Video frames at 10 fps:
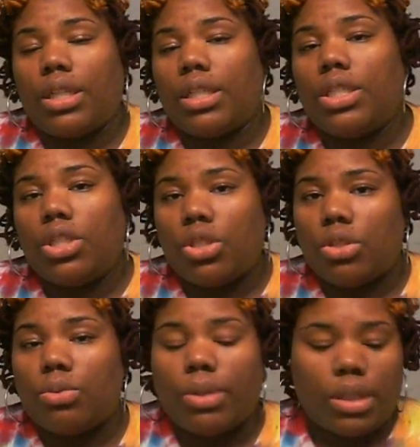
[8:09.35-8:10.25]
the
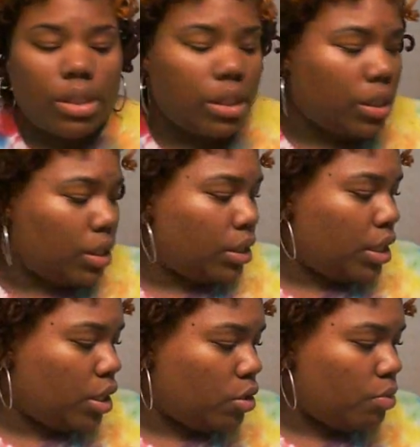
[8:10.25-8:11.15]
conditioner was
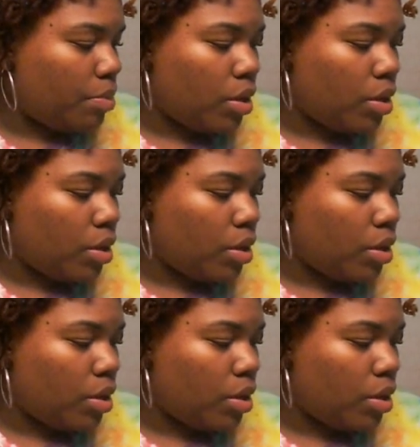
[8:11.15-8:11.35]
discontinued